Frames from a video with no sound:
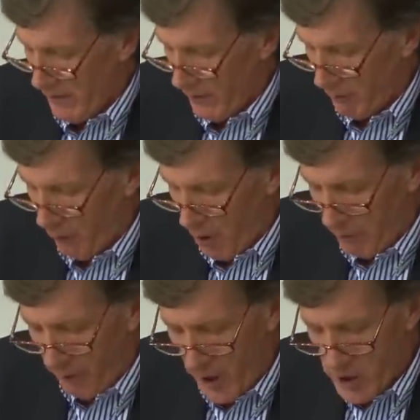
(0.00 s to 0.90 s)
that fall
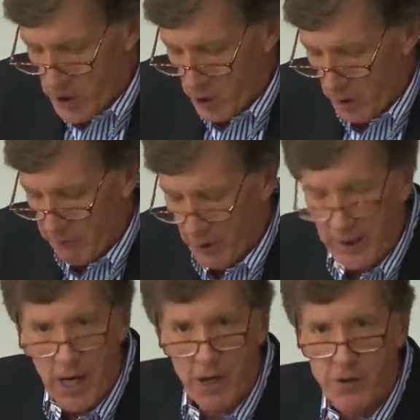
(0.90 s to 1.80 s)
far short of
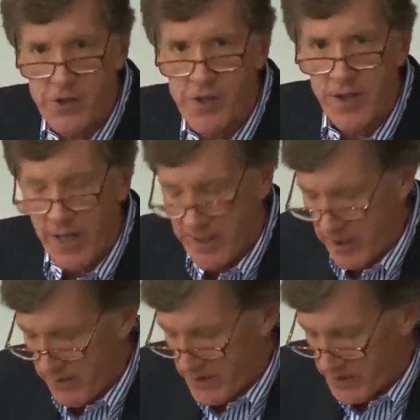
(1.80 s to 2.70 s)
what Congress intended in the